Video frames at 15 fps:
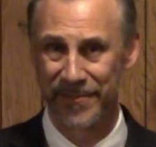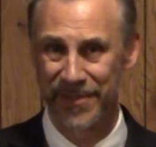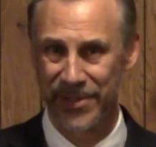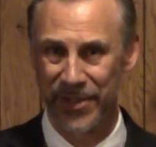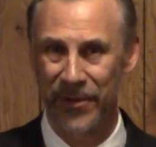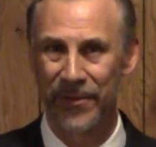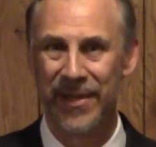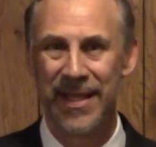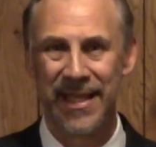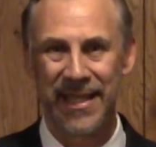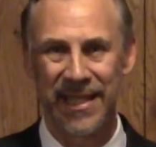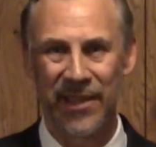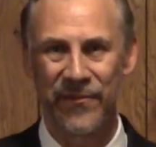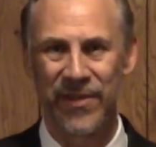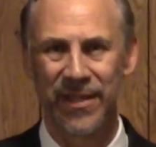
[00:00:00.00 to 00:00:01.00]
So
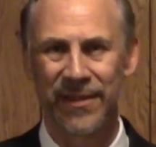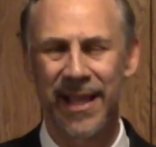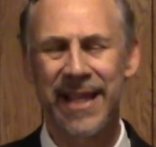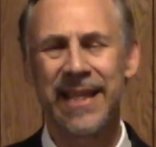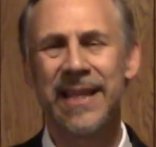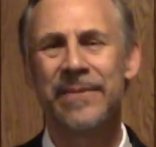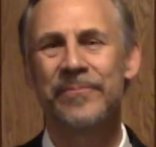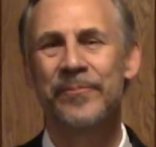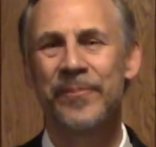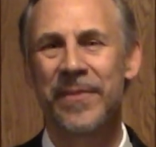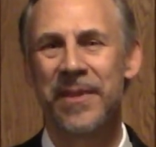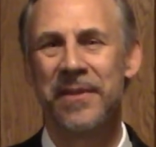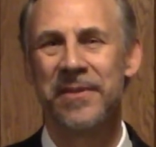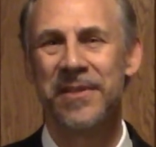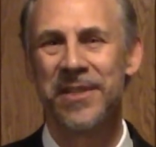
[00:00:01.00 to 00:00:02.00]
if you like it,
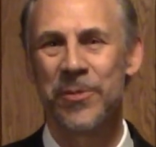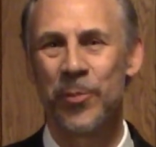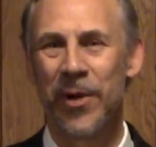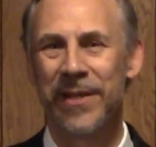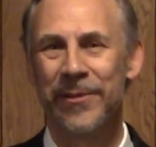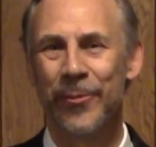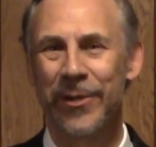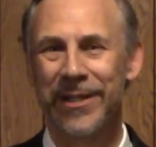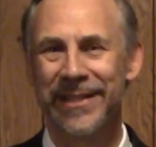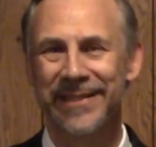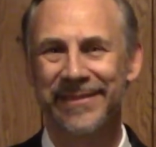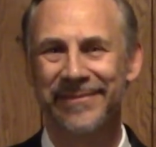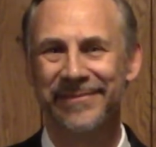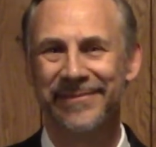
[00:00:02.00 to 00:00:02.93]
spread the word.